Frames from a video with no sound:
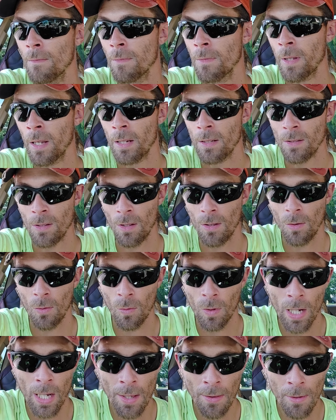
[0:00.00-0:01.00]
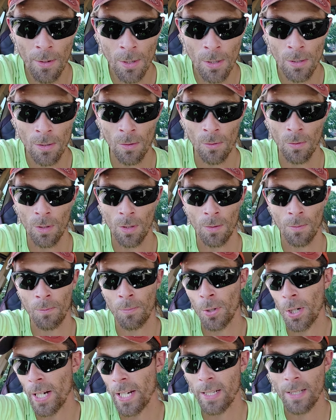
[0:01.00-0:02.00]
because of the weather or
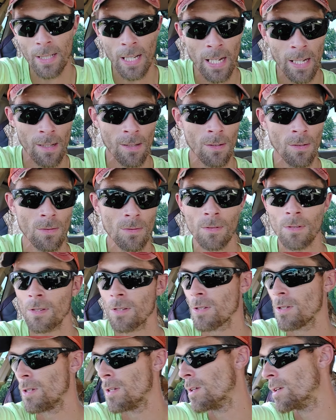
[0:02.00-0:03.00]
breakdowns,